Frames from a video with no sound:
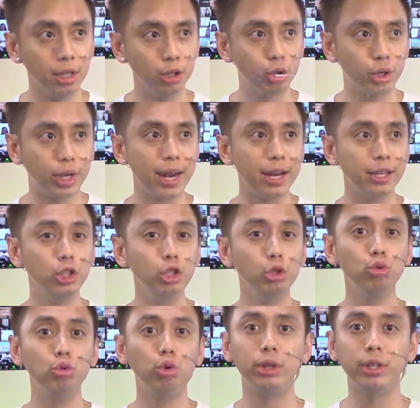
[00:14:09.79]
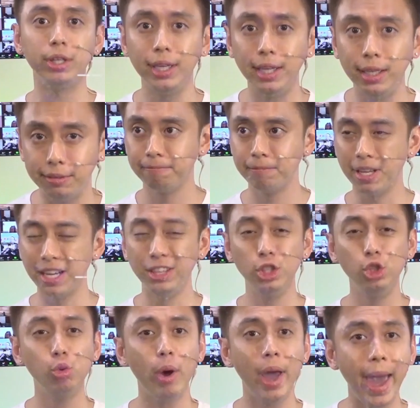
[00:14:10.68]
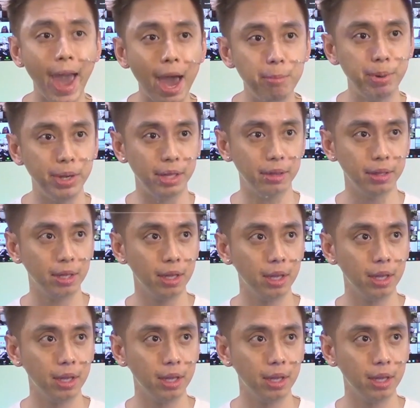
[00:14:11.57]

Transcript: to get a new routine, a new habit,